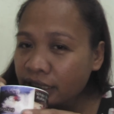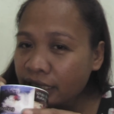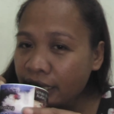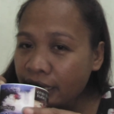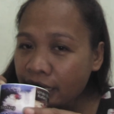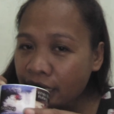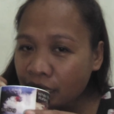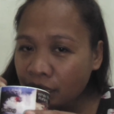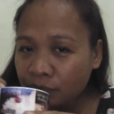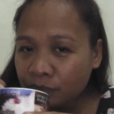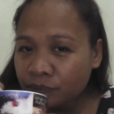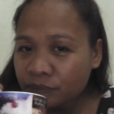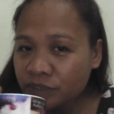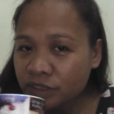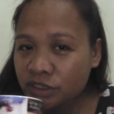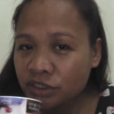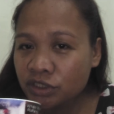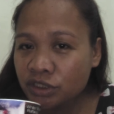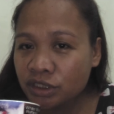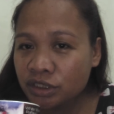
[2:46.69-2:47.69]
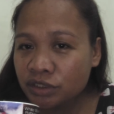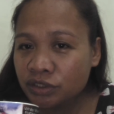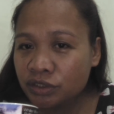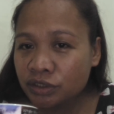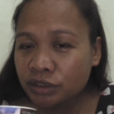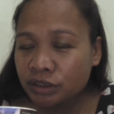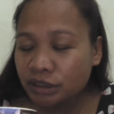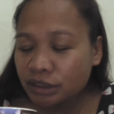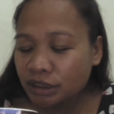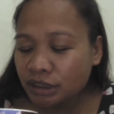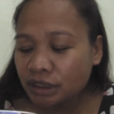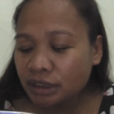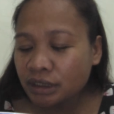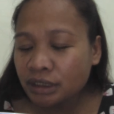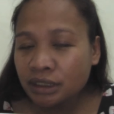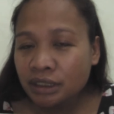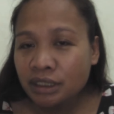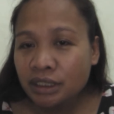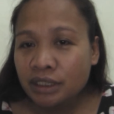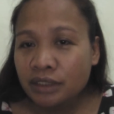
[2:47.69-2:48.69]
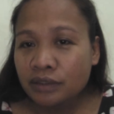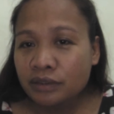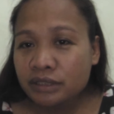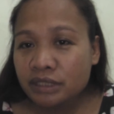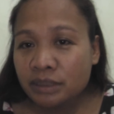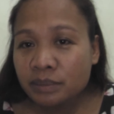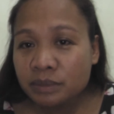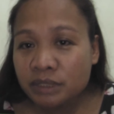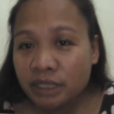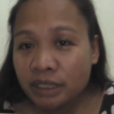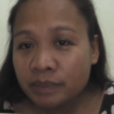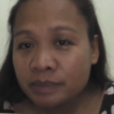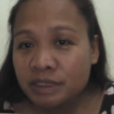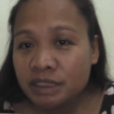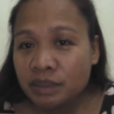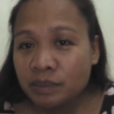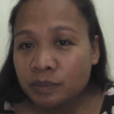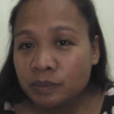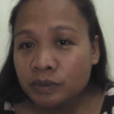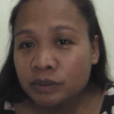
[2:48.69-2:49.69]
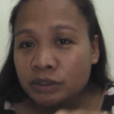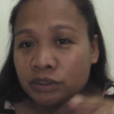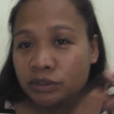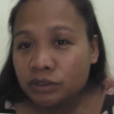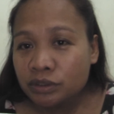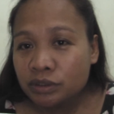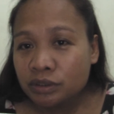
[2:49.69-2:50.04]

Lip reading: help the ginger tea. Sometimes I put